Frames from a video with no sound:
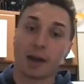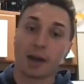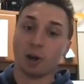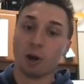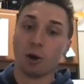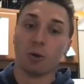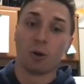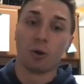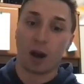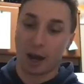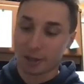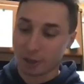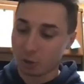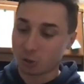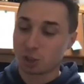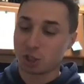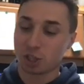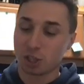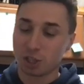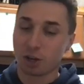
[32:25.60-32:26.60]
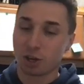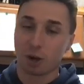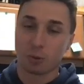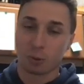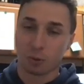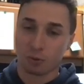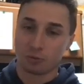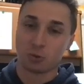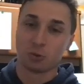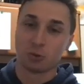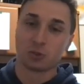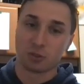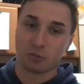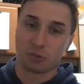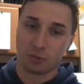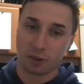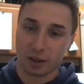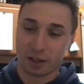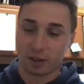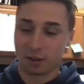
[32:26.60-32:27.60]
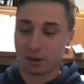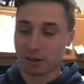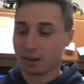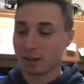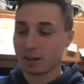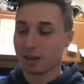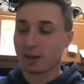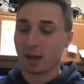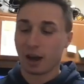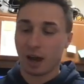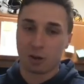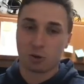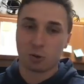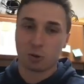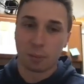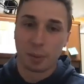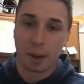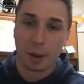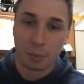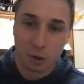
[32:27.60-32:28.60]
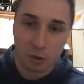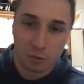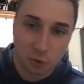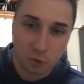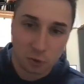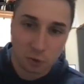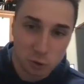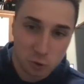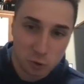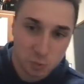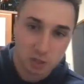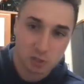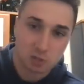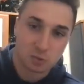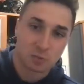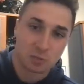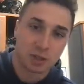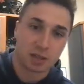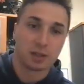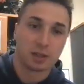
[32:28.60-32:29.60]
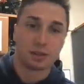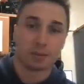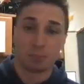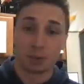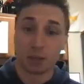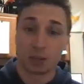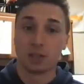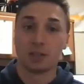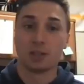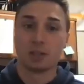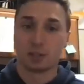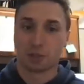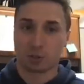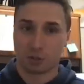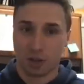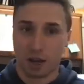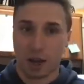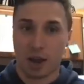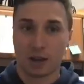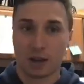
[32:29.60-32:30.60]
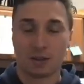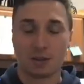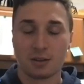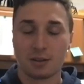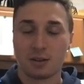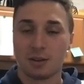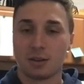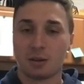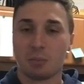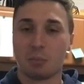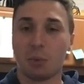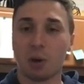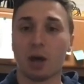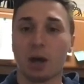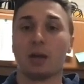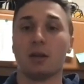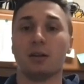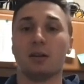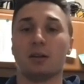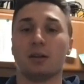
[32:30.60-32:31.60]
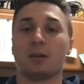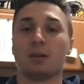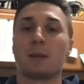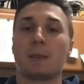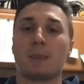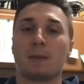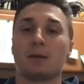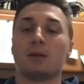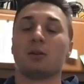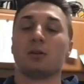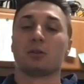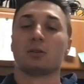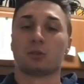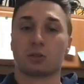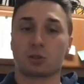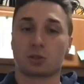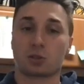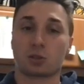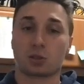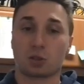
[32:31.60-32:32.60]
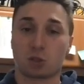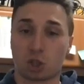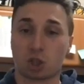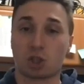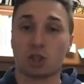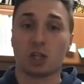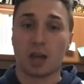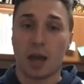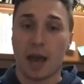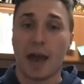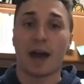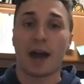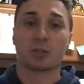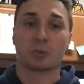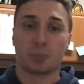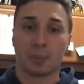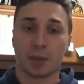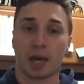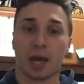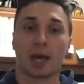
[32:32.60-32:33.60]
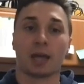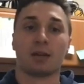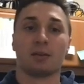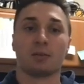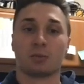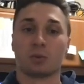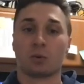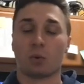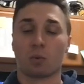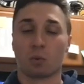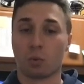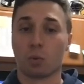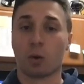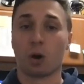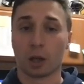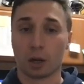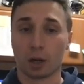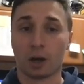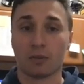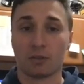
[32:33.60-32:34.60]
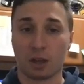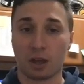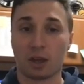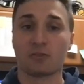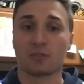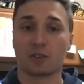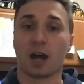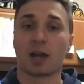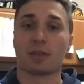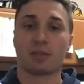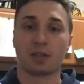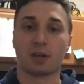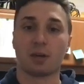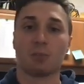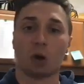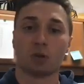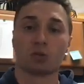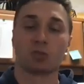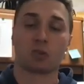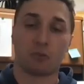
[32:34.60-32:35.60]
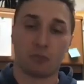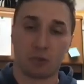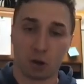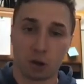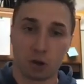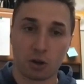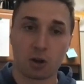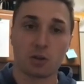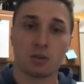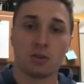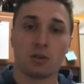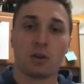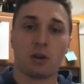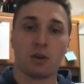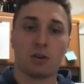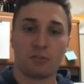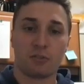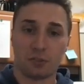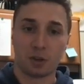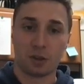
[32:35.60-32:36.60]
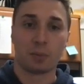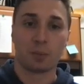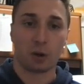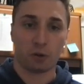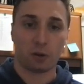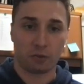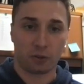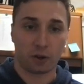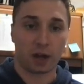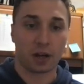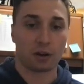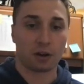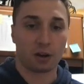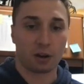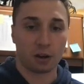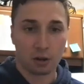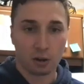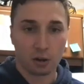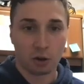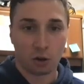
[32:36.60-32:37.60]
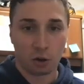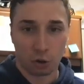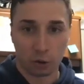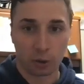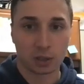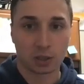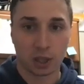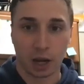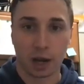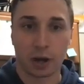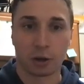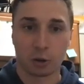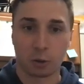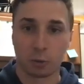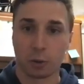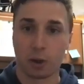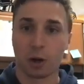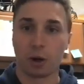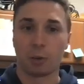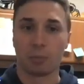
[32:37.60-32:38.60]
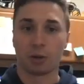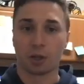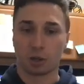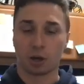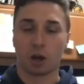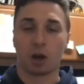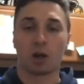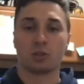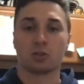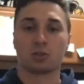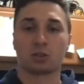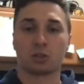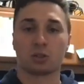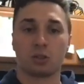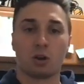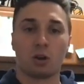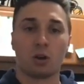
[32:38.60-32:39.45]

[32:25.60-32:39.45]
know GDR refused to fight her. I don't remember if it was because of PEDs or not, but she has been one of, if not the most feared female fighter her entire career because